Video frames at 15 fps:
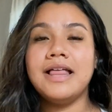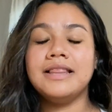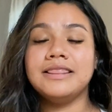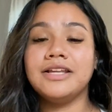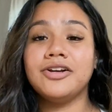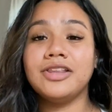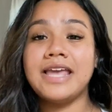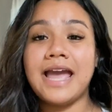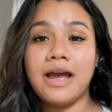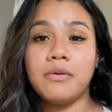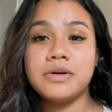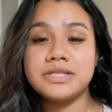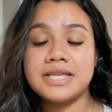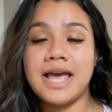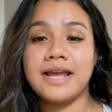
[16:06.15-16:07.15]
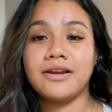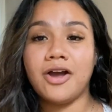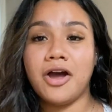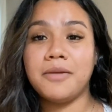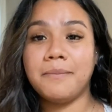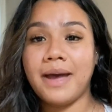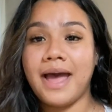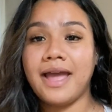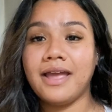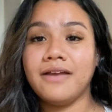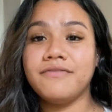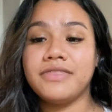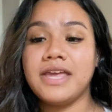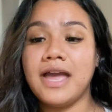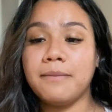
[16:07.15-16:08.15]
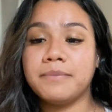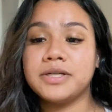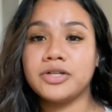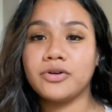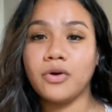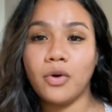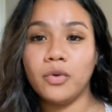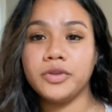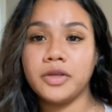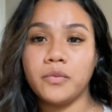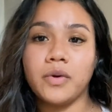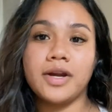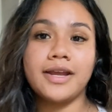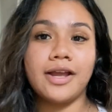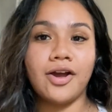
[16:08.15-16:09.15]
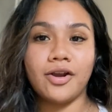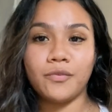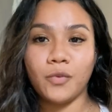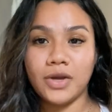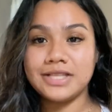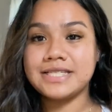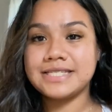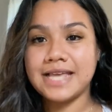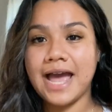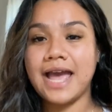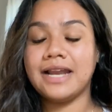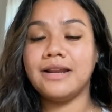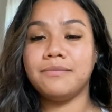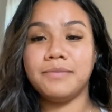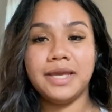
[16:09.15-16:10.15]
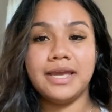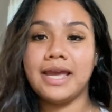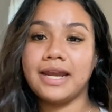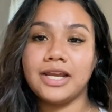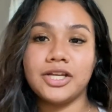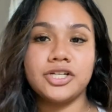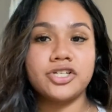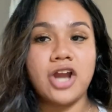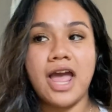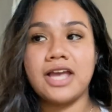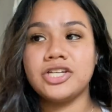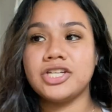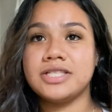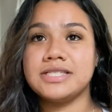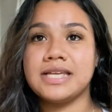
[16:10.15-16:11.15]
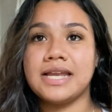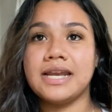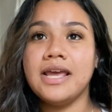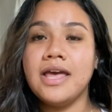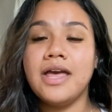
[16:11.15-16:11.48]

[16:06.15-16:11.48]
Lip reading: Literally hours had gone by of the epidural only working on one side and me getting contractions, and